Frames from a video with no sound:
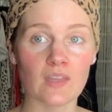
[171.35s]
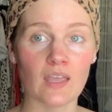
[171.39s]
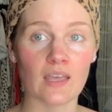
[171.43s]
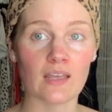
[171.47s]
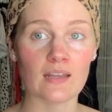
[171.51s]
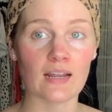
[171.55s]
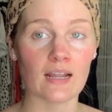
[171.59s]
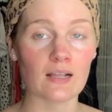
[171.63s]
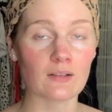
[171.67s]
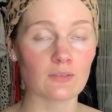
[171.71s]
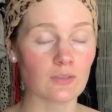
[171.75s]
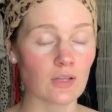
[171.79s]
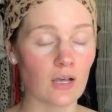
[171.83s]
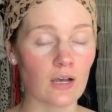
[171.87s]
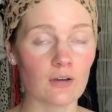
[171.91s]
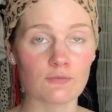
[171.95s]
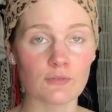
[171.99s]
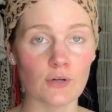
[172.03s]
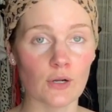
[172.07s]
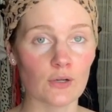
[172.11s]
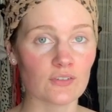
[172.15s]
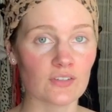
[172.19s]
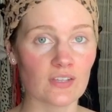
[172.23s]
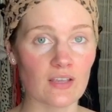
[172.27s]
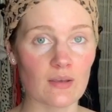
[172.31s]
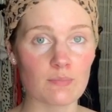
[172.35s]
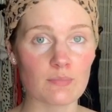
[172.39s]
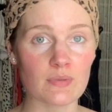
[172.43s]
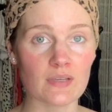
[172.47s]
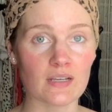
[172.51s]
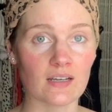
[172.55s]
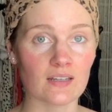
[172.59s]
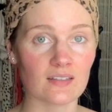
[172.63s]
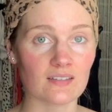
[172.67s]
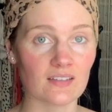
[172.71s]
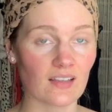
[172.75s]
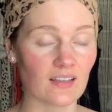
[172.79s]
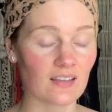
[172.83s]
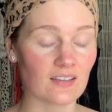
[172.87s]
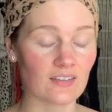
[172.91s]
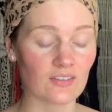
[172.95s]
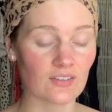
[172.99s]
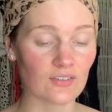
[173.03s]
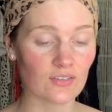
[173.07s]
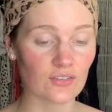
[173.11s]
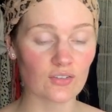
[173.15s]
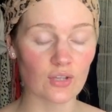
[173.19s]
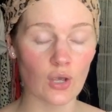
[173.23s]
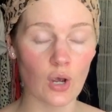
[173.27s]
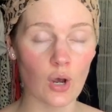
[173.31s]
and i love rosehip because it is
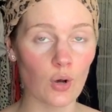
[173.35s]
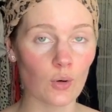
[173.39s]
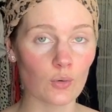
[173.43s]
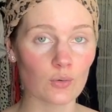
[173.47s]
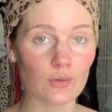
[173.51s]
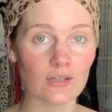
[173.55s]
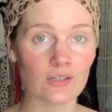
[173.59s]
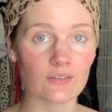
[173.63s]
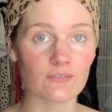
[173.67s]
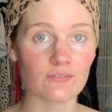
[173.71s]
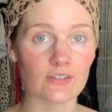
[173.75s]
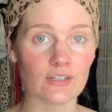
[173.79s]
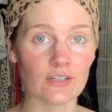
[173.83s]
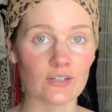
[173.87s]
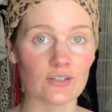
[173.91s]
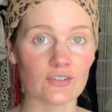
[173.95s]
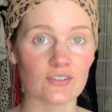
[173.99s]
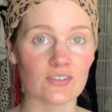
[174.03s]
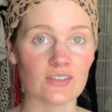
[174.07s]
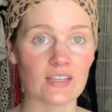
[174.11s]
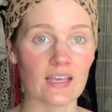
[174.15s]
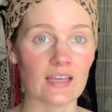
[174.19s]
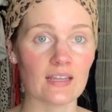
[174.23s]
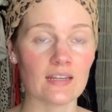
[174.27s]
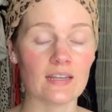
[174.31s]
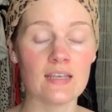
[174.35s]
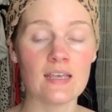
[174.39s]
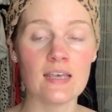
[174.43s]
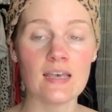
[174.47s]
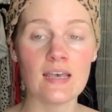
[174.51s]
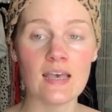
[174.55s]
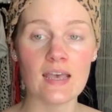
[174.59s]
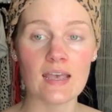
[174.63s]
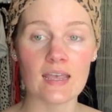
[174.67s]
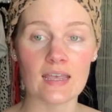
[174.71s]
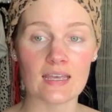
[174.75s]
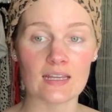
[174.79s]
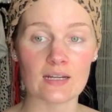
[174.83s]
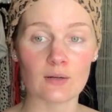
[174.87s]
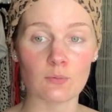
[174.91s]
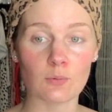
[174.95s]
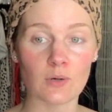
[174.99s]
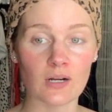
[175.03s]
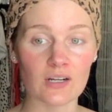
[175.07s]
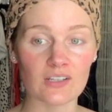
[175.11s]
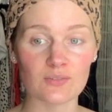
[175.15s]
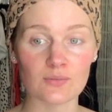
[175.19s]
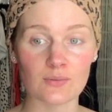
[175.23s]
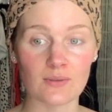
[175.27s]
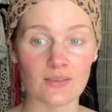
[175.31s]
so good for your skin and it
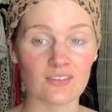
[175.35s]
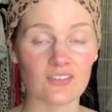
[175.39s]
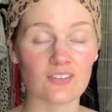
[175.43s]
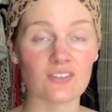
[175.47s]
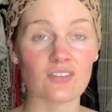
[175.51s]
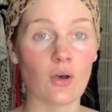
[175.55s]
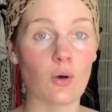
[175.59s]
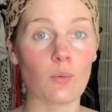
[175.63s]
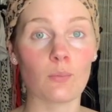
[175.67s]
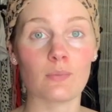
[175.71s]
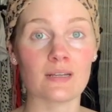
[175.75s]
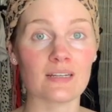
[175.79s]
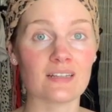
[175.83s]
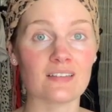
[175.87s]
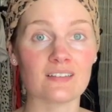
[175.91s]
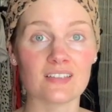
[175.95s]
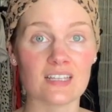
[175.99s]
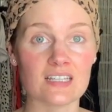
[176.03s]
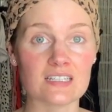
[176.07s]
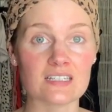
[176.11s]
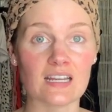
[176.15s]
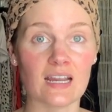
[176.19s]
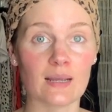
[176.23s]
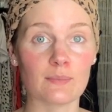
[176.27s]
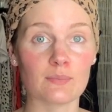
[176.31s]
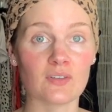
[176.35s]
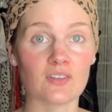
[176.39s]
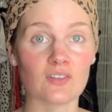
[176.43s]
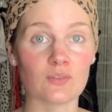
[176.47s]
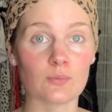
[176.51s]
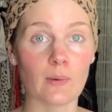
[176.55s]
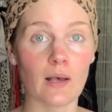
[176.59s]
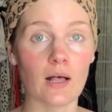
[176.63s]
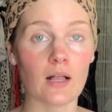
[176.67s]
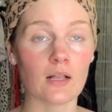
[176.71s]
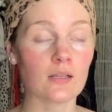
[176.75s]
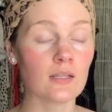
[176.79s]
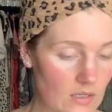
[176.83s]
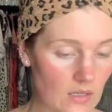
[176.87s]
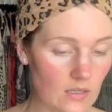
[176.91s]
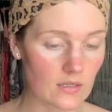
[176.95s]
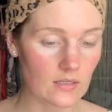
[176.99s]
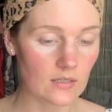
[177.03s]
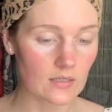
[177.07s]
works with so many skin types as well.